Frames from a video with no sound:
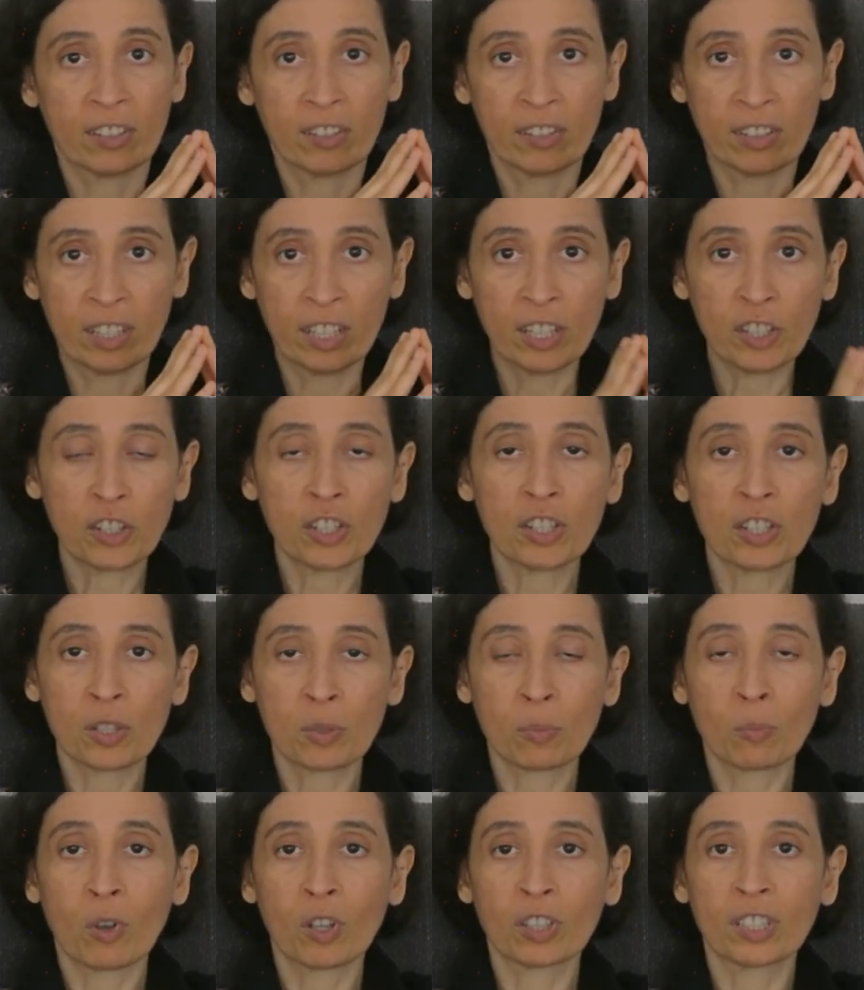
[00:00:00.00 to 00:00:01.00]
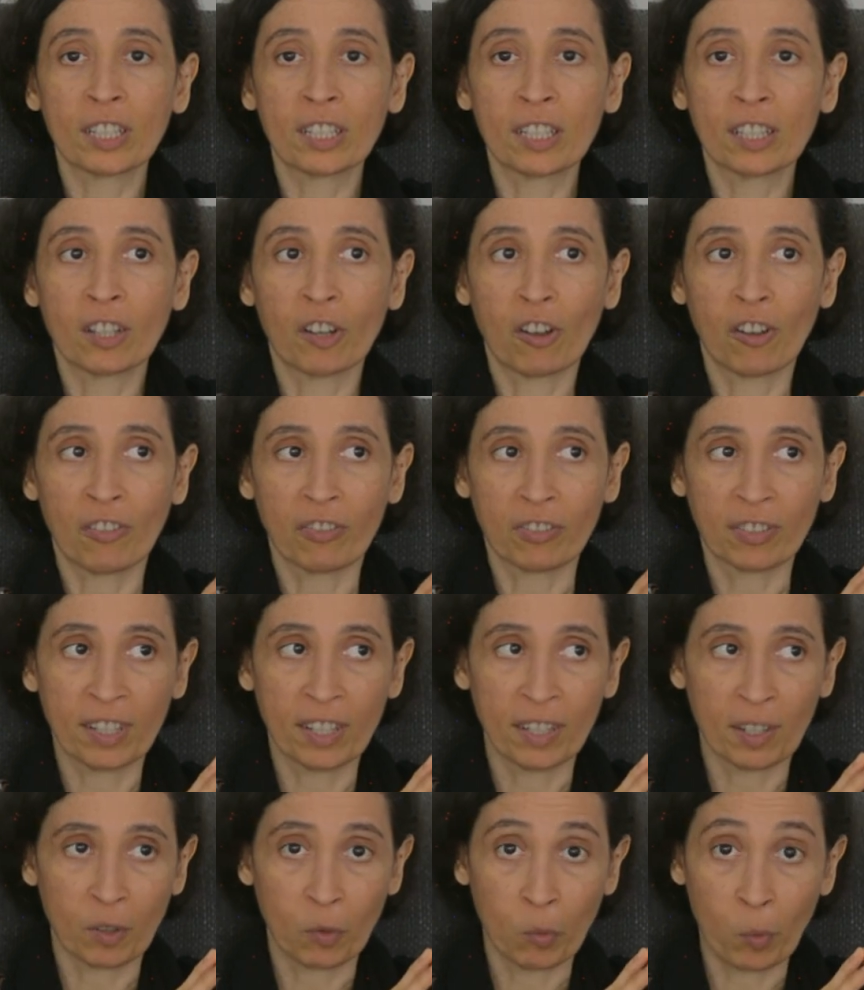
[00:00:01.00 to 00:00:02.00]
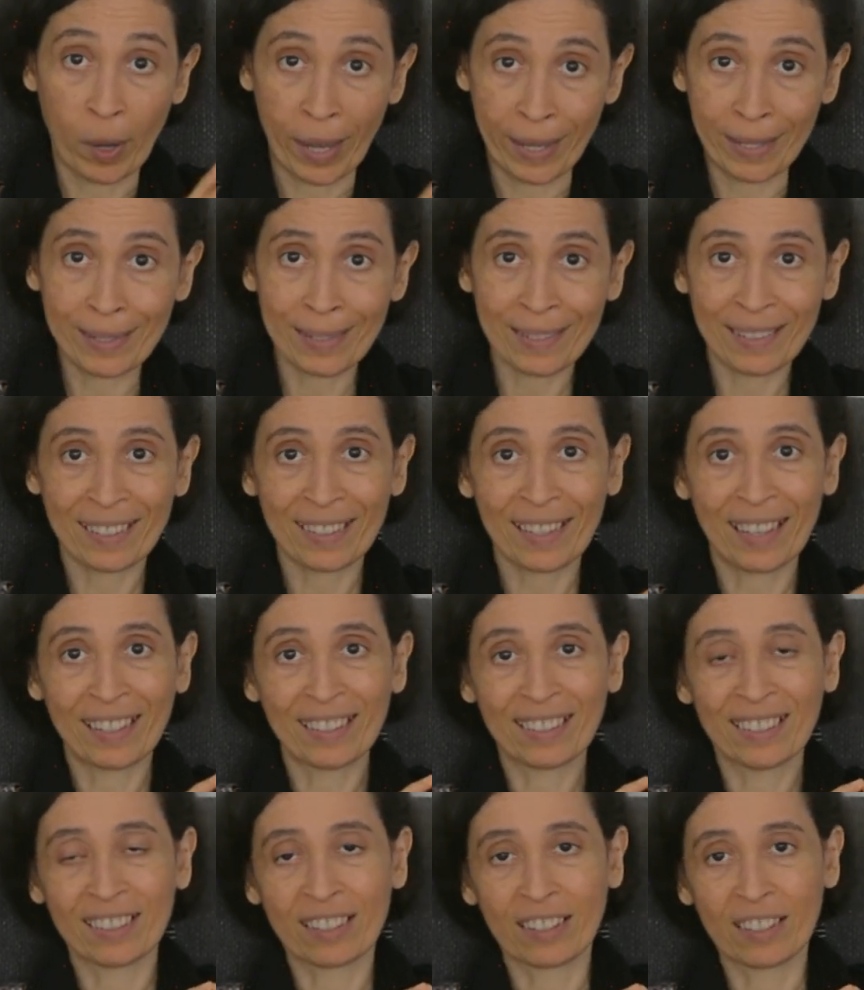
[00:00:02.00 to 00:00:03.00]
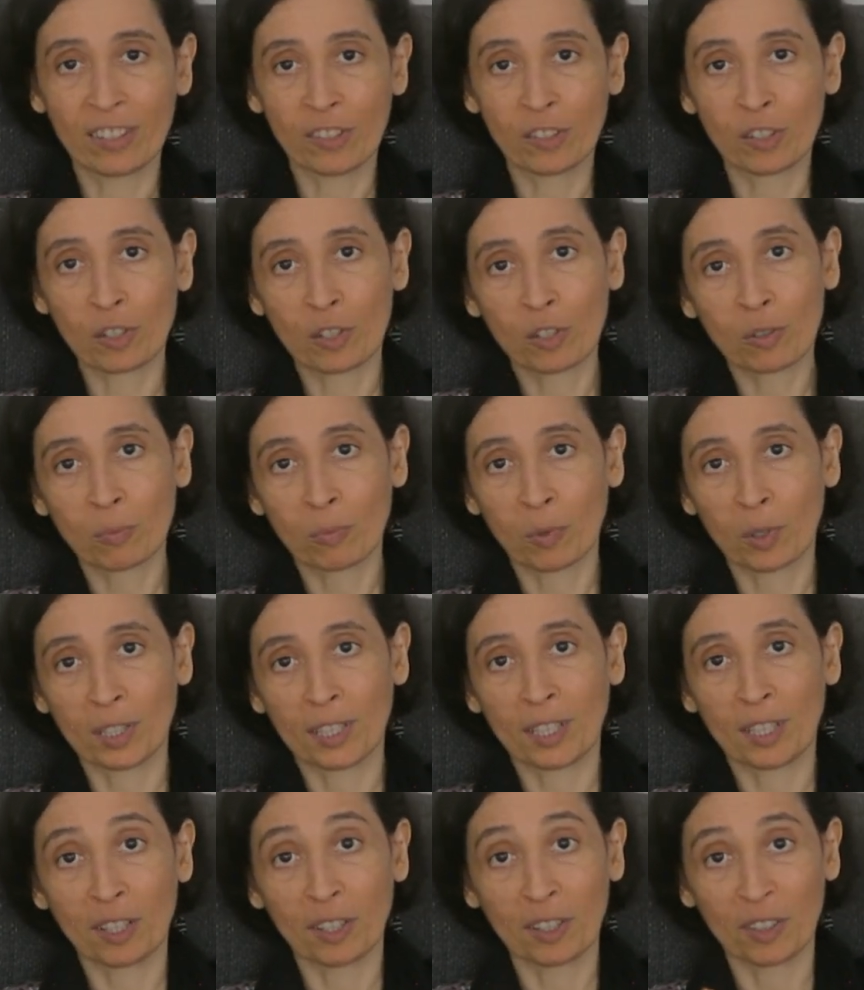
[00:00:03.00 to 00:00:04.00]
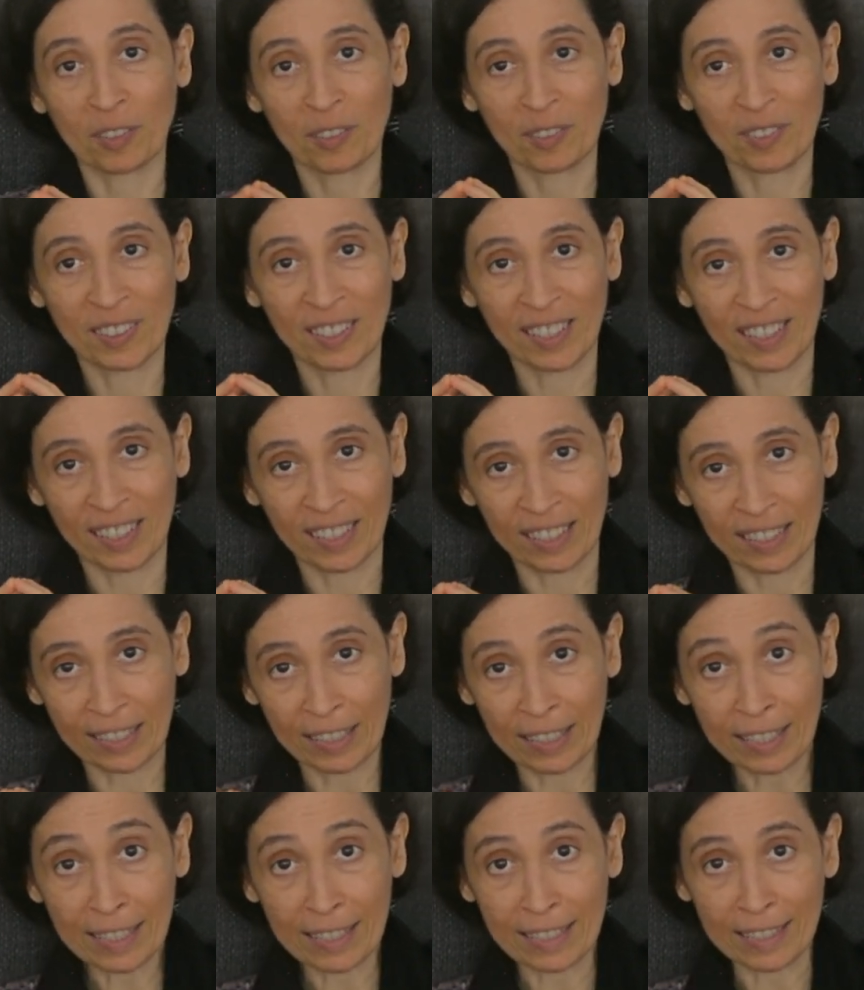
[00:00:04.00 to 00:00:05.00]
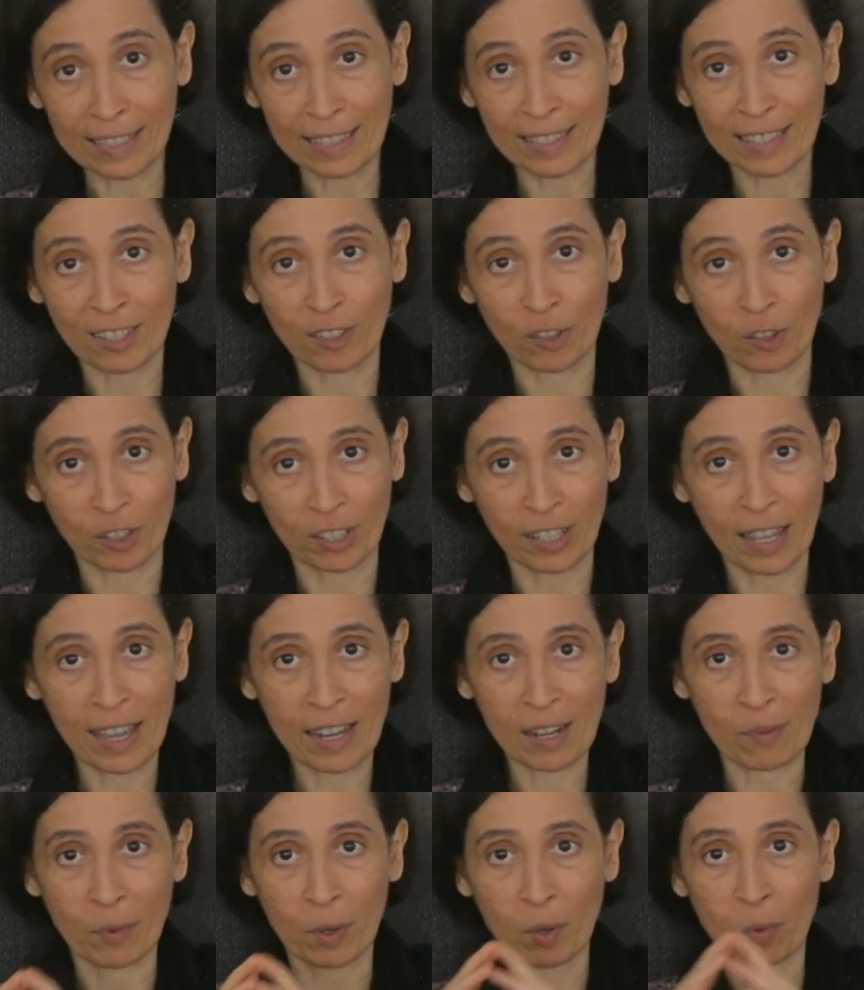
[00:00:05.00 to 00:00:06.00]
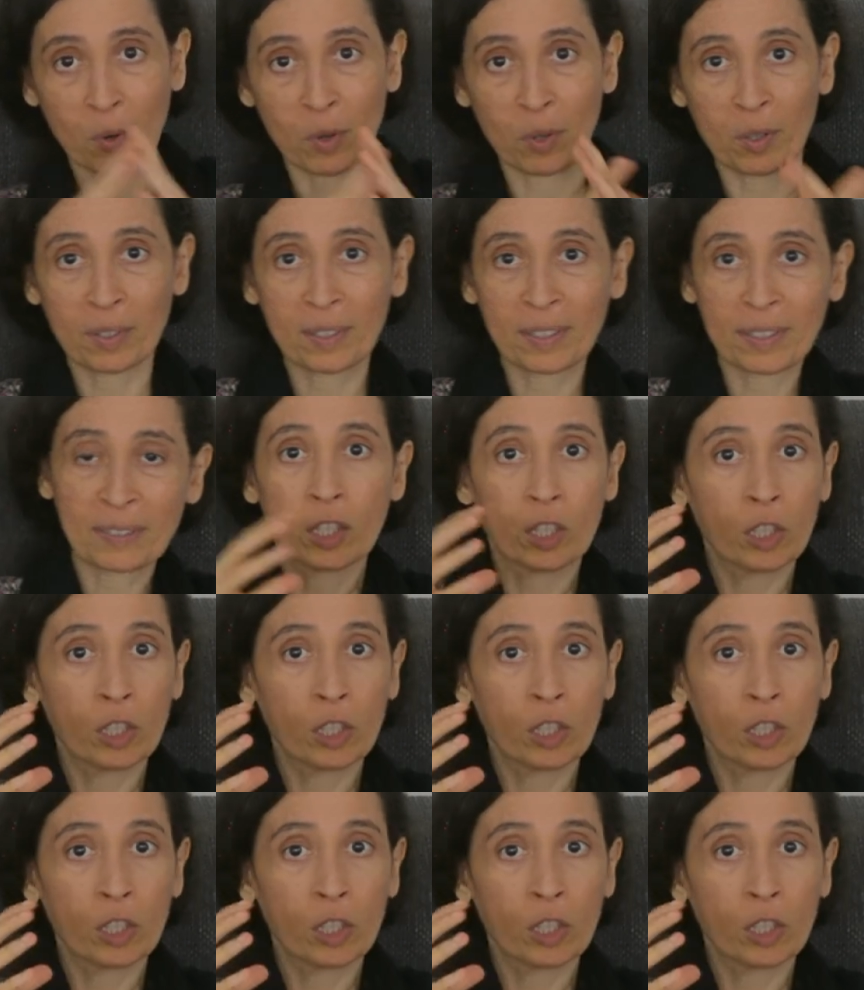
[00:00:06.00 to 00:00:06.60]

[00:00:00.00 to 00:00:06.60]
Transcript: religious model of the West and the religious model of the East or the Arabic world?